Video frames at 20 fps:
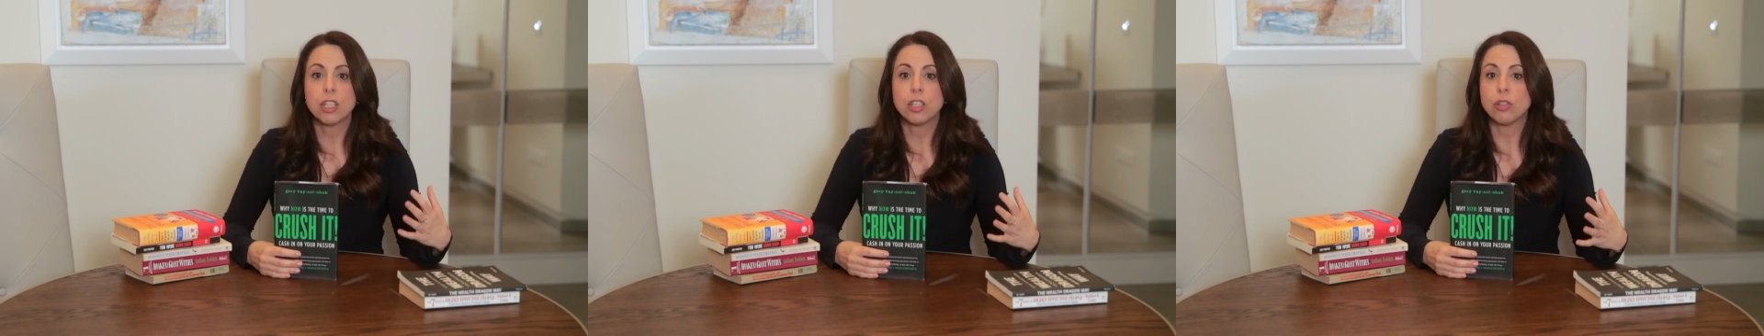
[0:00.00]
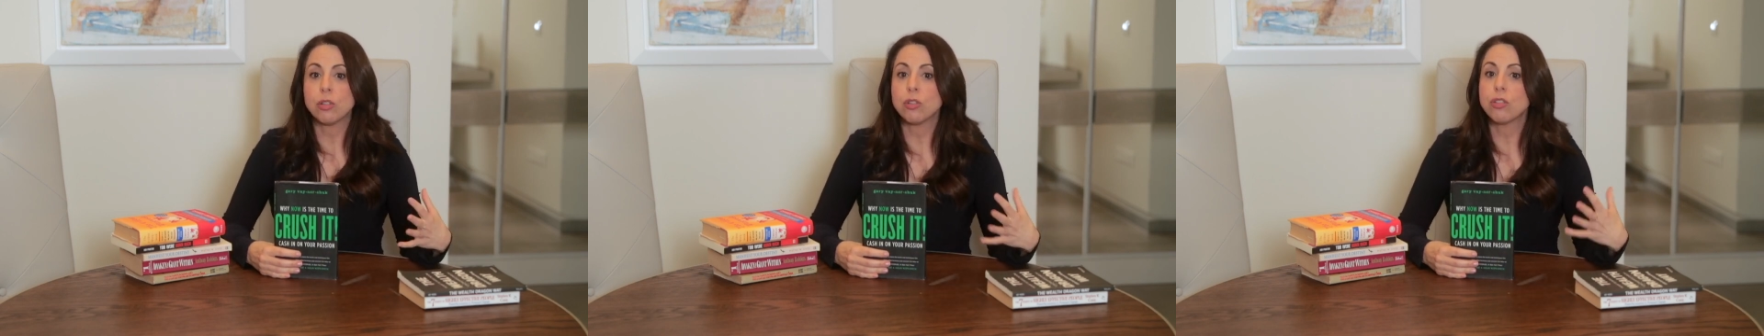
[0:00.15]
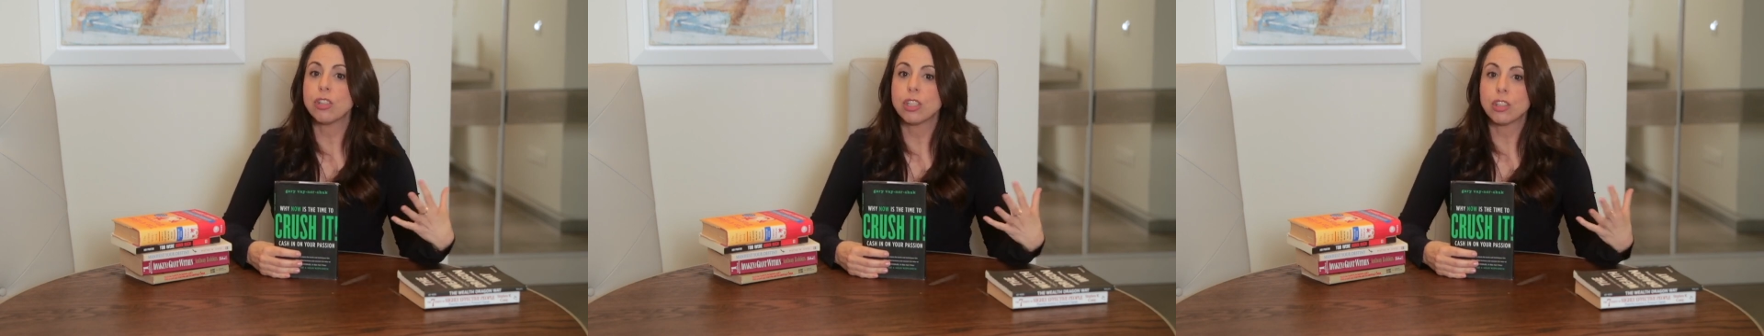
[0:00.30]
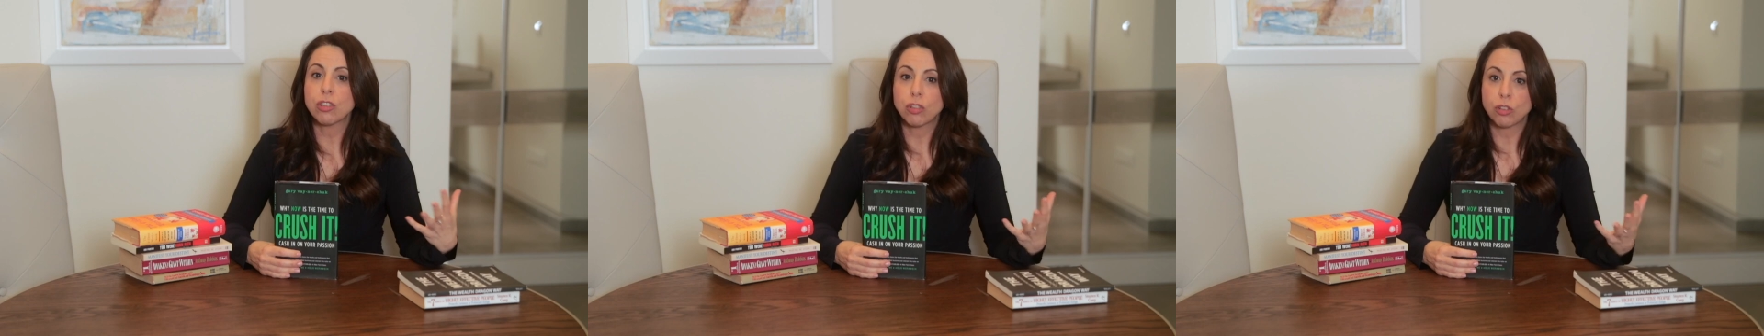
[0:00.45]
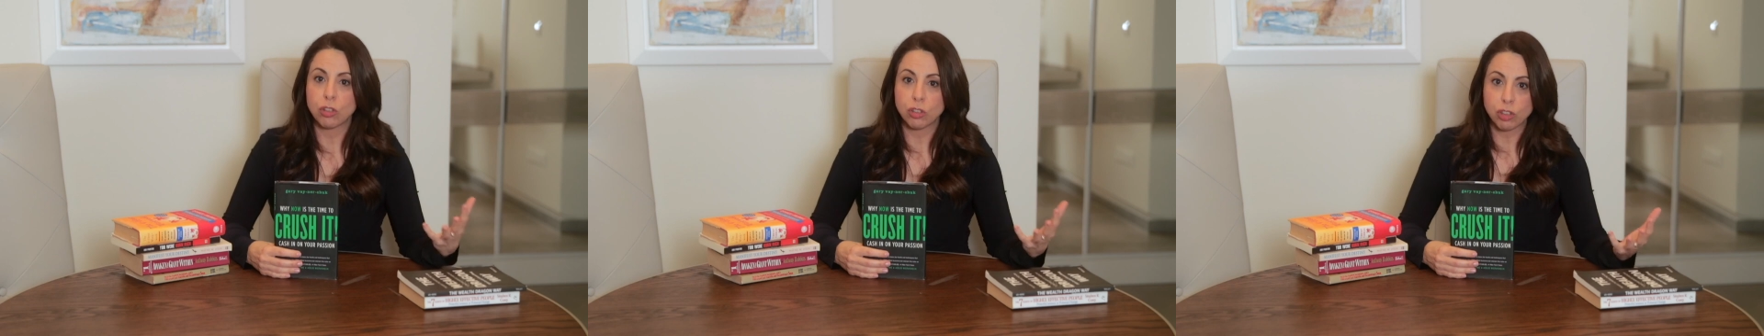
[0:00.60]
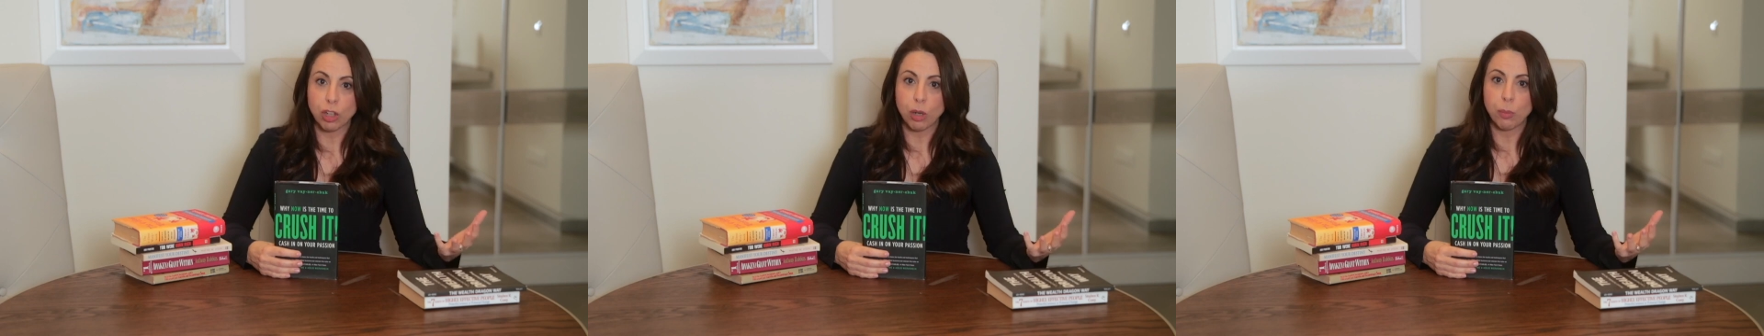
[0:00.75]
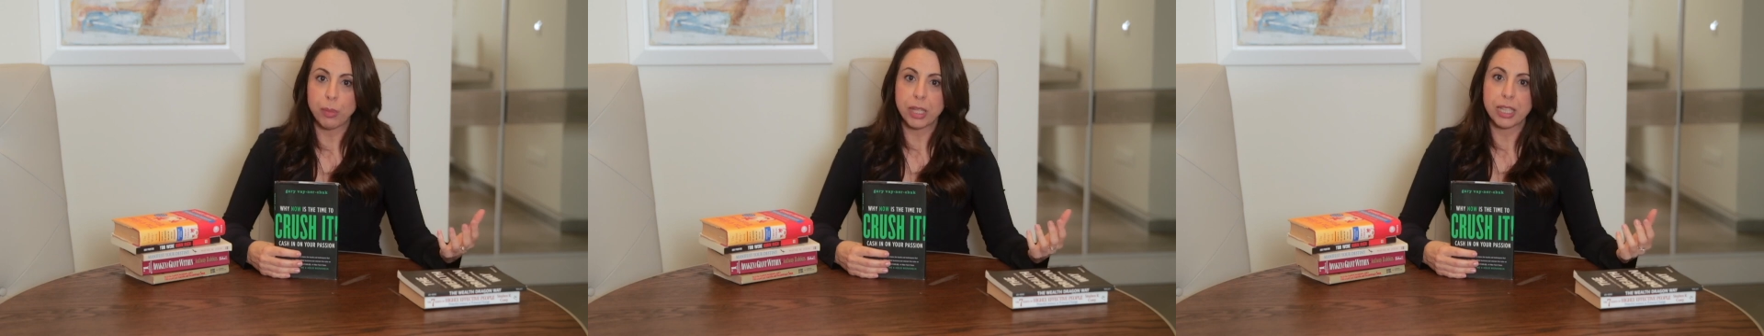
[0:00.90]
using
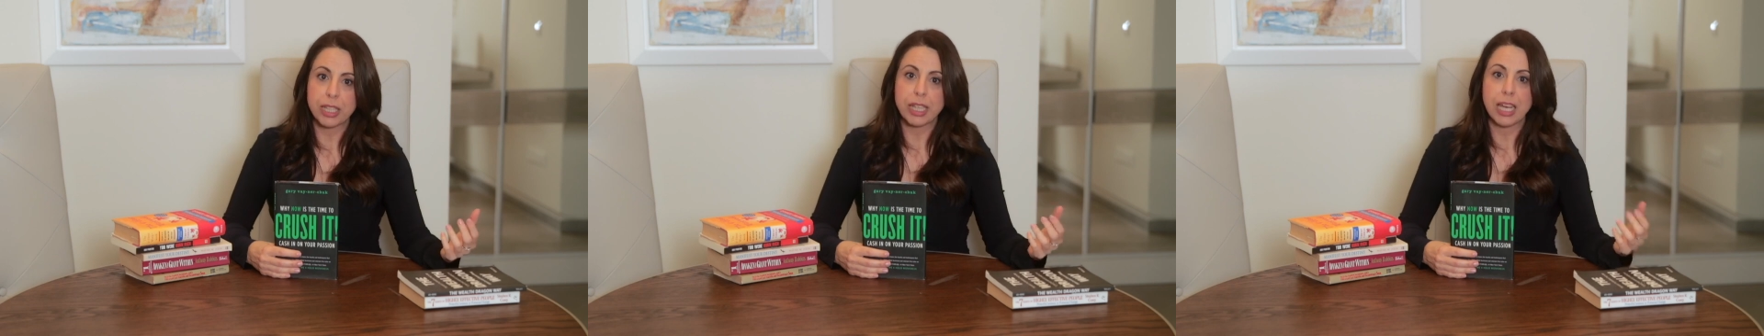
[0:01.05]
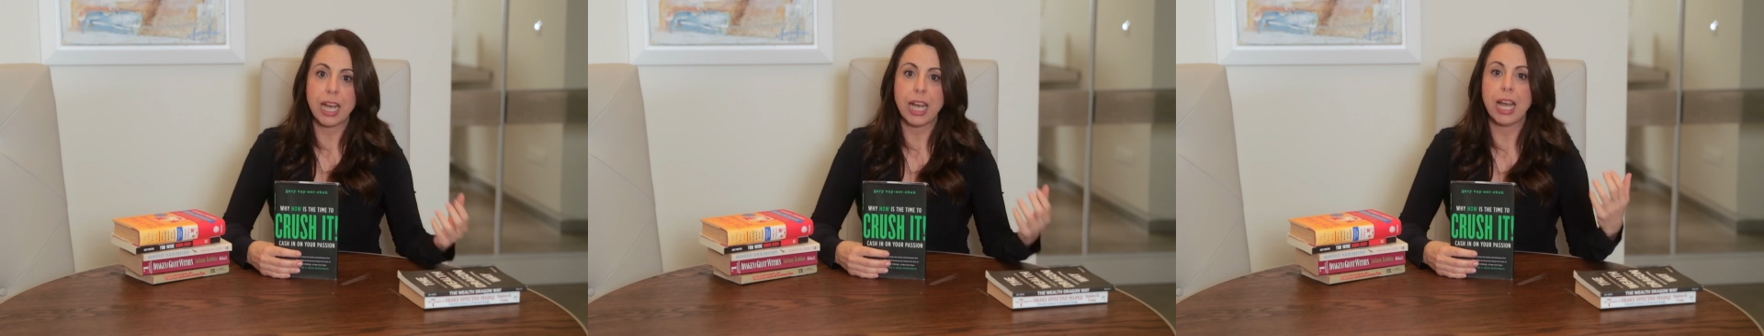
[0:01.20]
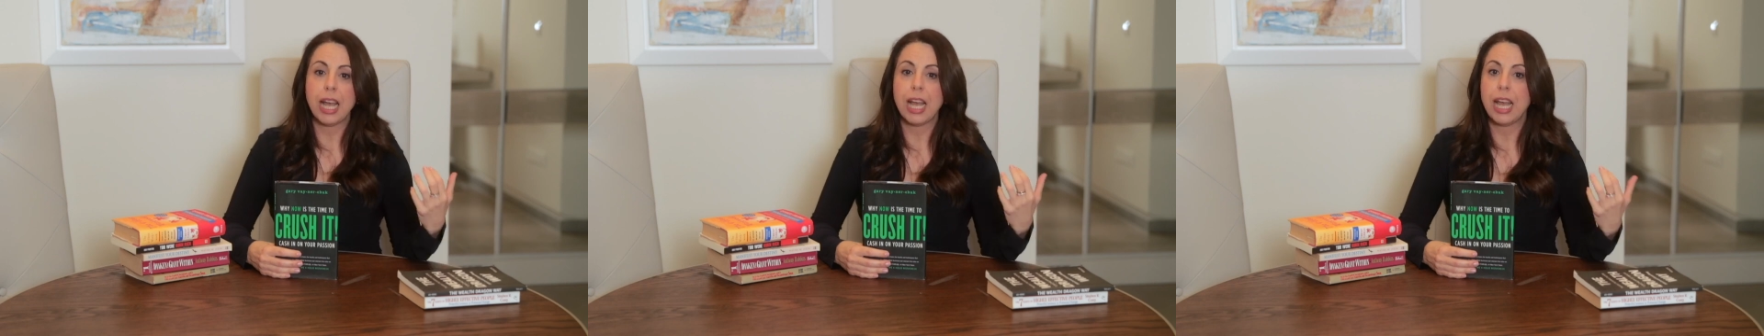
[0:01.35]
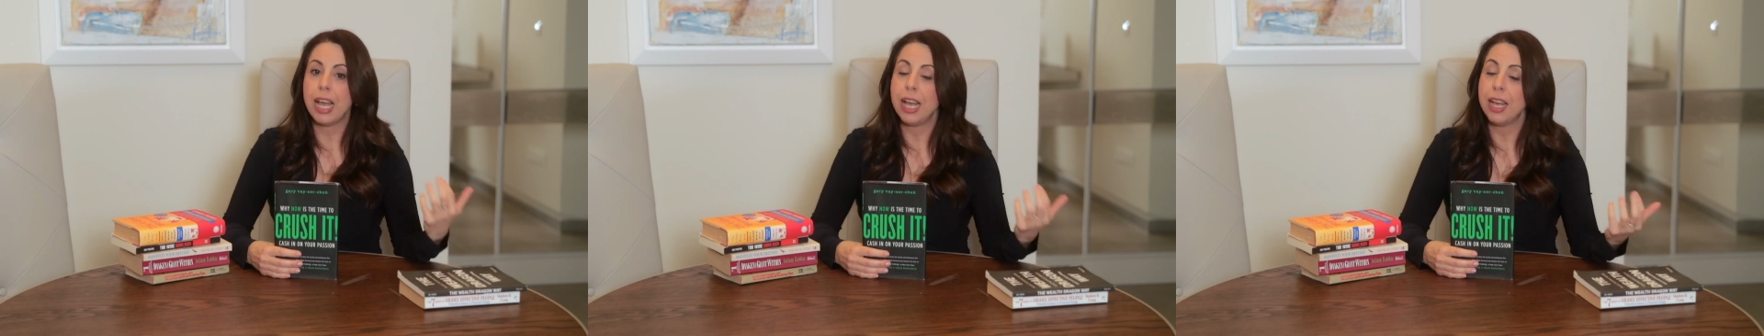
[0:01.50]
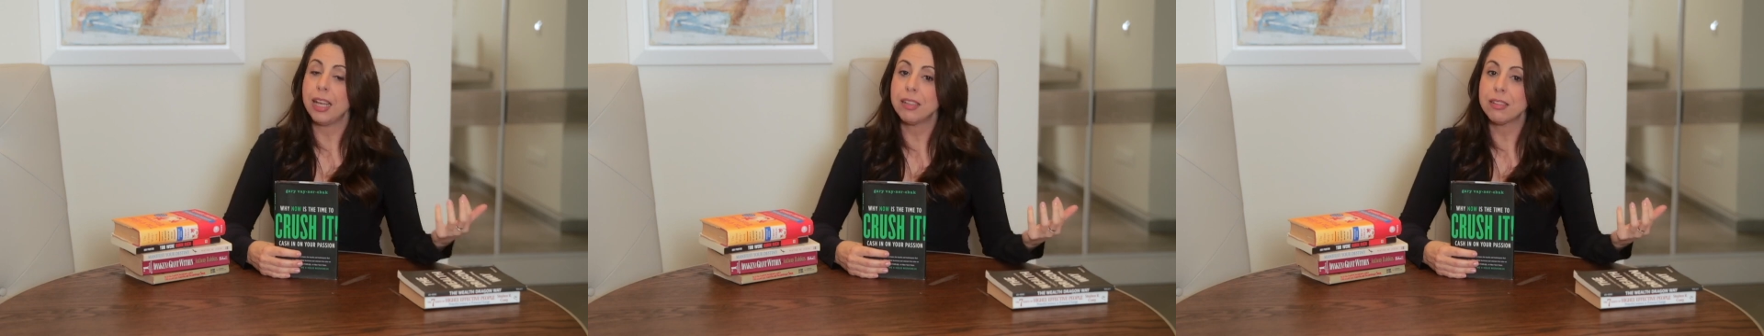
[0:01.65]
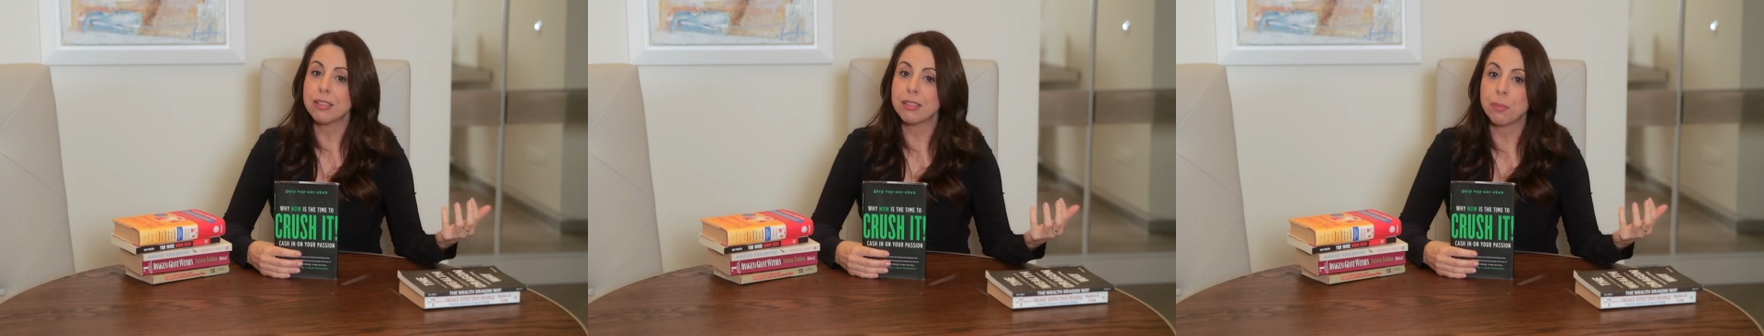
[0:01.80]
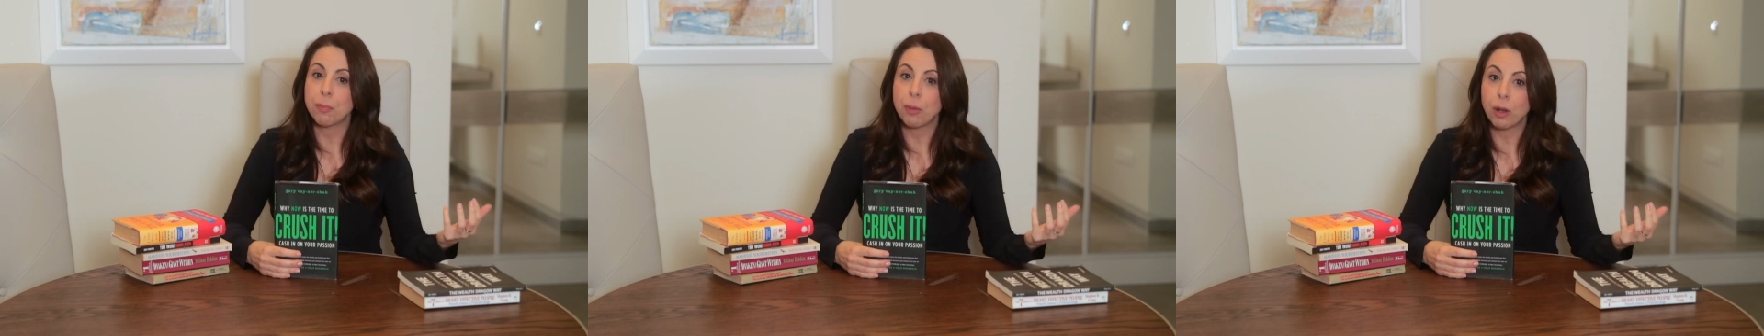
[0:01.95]
social media
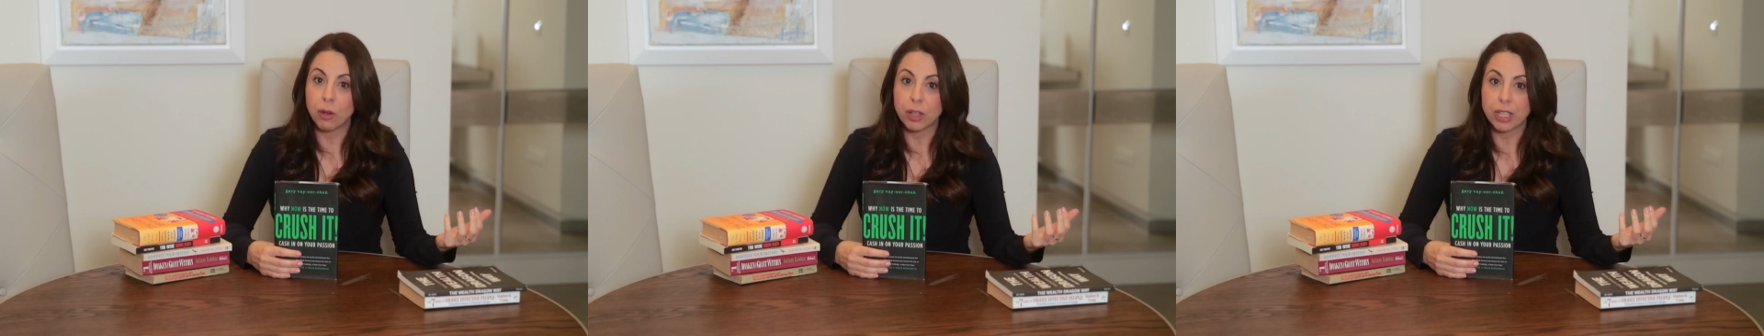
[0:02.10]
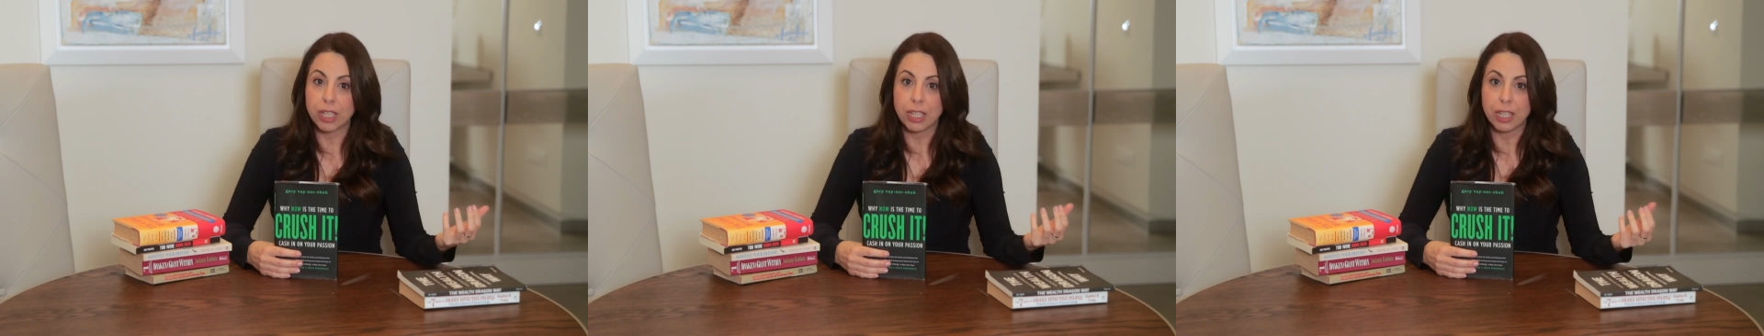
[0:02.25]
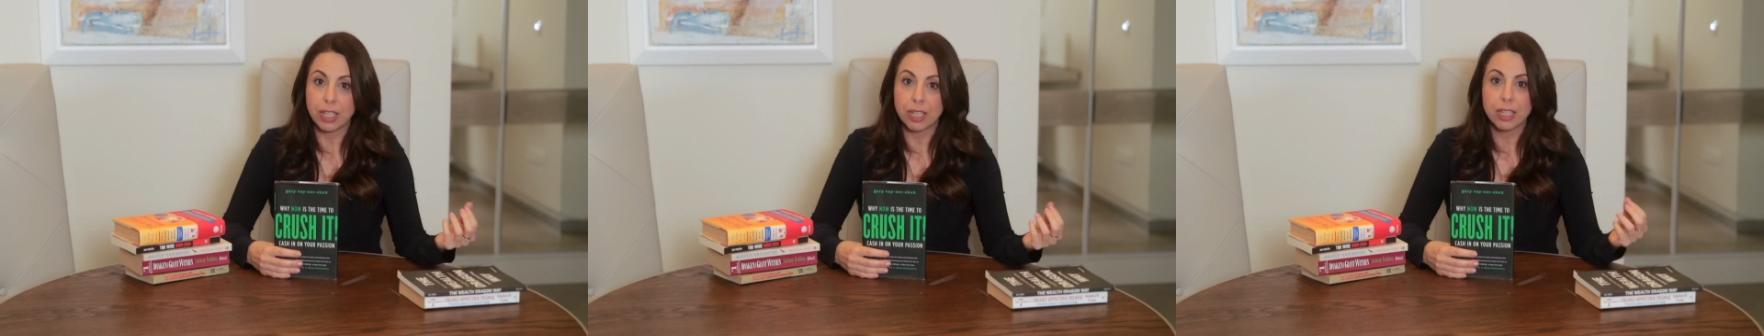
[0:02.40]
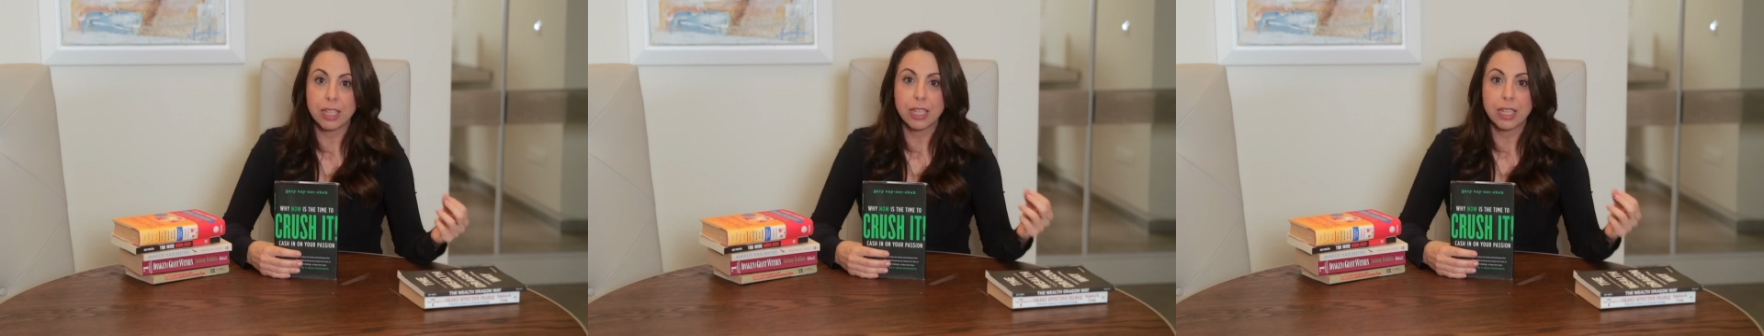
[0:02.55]
and blogging,